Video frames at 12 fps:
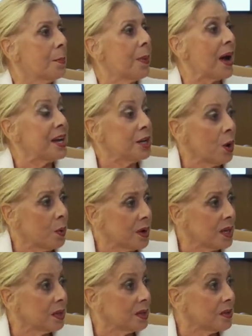by
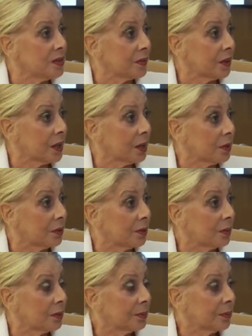knowing these things.